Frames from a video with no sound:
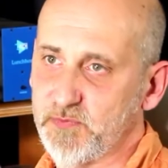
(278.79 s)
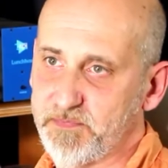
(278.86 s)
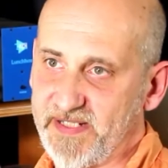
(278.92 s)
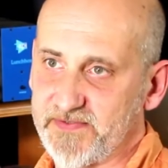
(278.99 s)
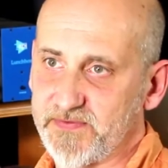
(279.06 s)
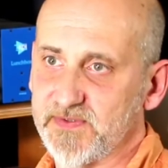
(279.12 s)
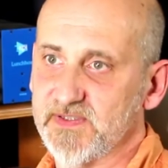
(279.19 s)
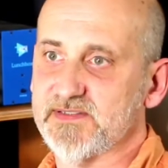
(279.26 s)

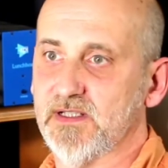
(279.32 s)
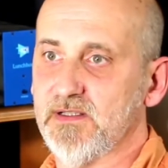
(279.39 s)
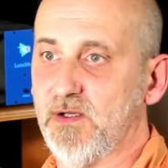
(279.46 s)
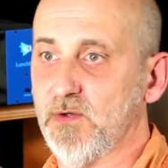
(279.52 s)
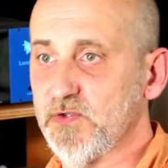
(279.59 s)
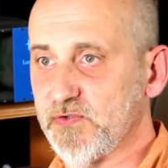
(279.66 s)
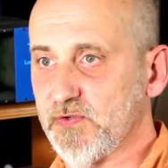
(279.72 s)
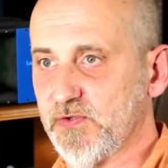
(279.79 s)
batteries are
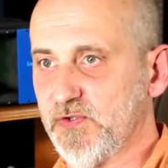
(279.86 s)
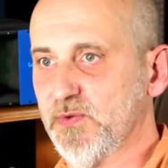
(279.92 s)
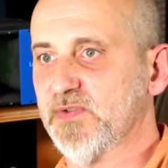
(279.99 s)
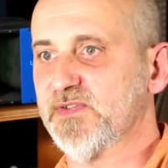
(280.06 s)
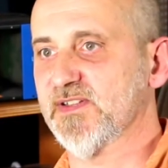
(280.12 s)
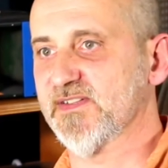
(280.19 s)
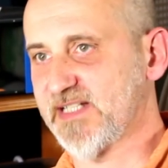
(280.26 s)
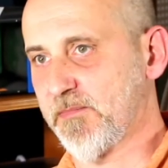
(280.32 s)
also
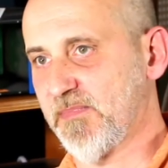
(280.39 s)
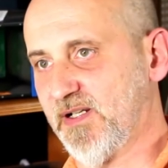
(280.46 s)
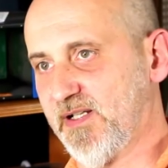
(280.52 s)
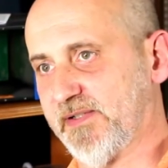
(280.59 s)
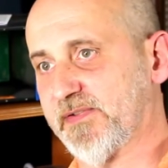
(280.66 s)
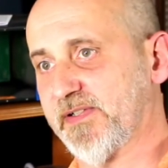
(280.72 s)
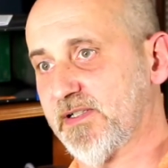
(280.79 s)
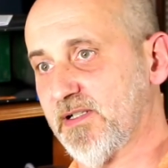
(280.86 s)
used in some
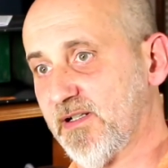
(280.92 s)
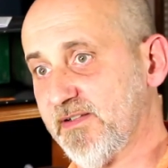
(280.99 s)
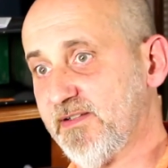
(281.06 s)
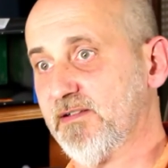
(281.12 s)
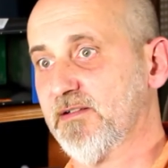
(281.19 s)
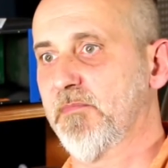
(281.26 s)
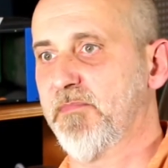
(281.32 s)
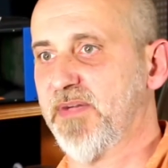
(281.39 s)
electric
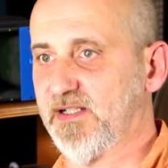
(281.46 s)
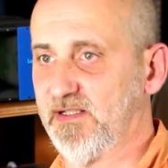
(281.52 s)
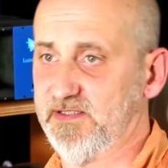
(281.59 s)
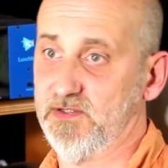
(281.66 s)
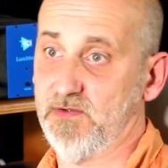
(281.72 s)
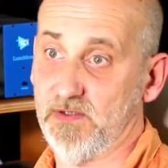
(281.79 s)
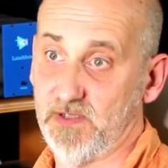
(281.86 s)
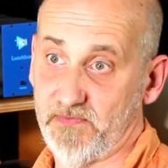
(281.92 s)
cars, but not
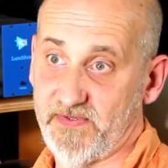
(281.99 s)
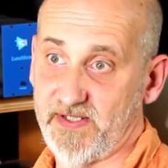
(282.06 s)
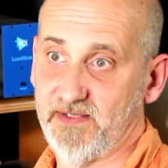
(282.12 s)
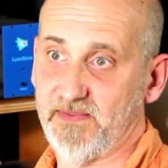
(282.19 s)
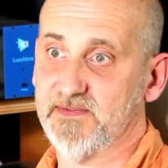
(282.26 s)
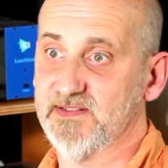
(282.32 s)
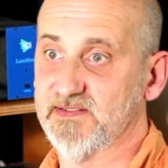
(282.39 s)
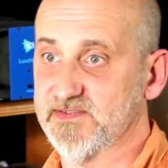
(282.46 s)
in all of
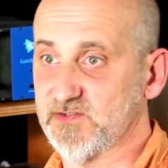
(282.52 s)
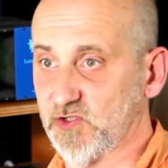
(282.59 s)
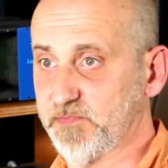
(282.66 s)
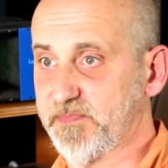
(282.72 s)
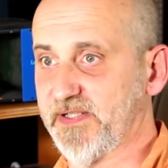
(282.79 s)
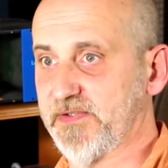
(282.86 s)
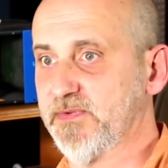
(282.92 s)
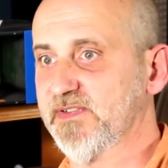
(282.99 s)
them, since those
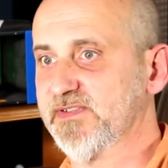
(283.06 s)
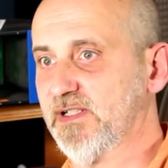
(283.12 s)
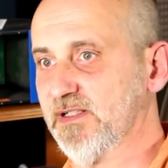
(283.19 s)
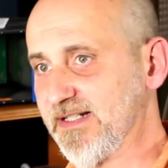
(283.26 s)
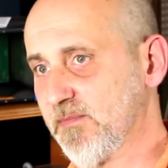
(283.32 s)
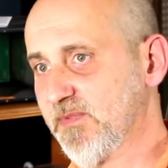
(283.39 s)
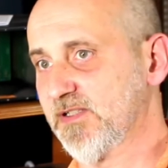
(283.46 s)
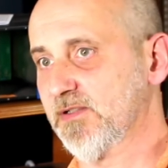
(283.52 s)
batteries are a
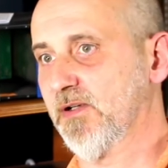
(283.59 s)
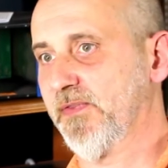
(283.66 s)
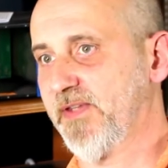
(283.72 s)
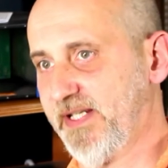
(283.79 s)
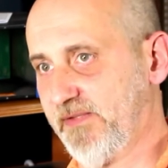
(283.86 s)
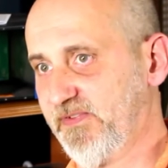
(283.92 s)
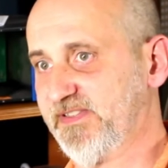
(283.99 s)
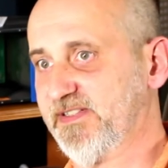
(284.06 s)
little bit on the
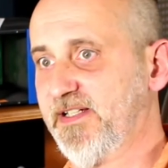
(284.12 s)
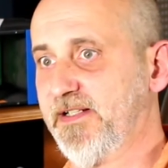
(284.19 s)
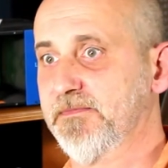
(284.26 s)
heavy side.